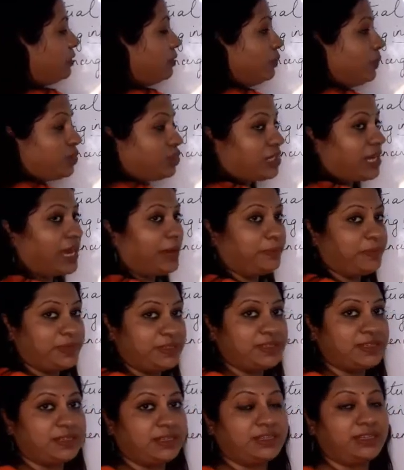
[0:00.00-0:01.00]
which
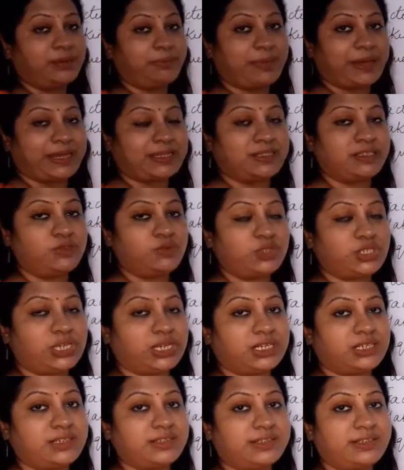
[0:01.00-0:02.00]
happens in the passage, which
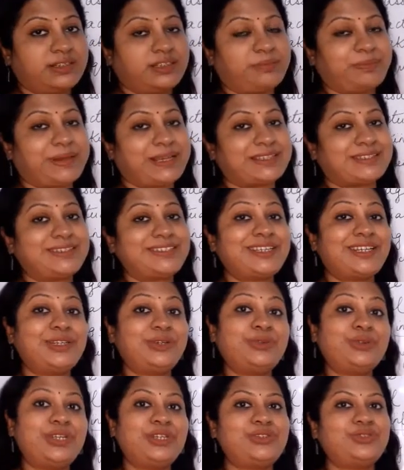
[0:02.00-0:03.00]
occurs in the passage, and
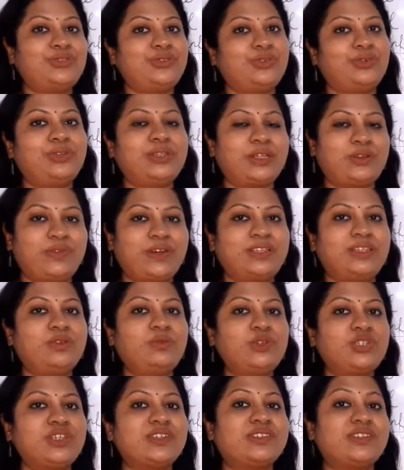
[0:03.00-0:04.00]
you need to know that whether
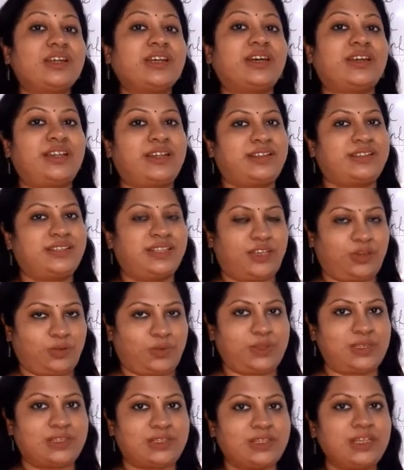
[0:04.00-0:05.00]
which is the correct
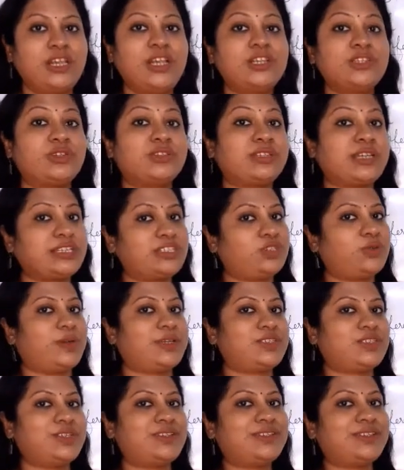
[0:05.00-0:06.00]
sequence. So such
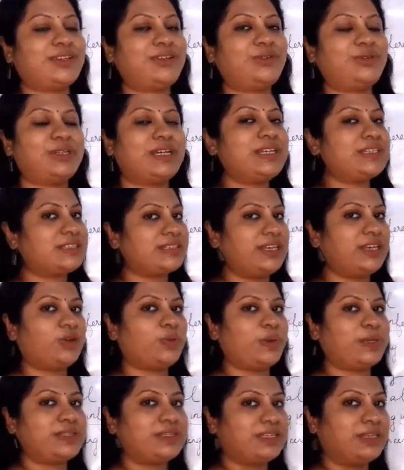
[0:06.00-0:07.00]
questions are known as
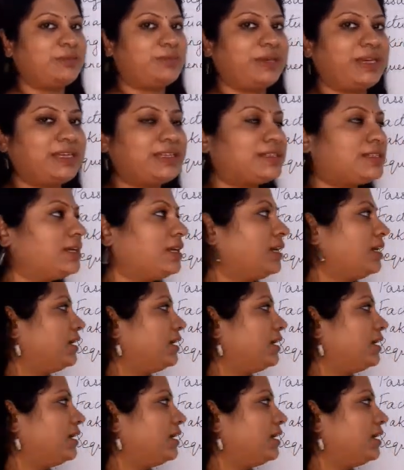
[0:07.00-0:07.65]
sequence-based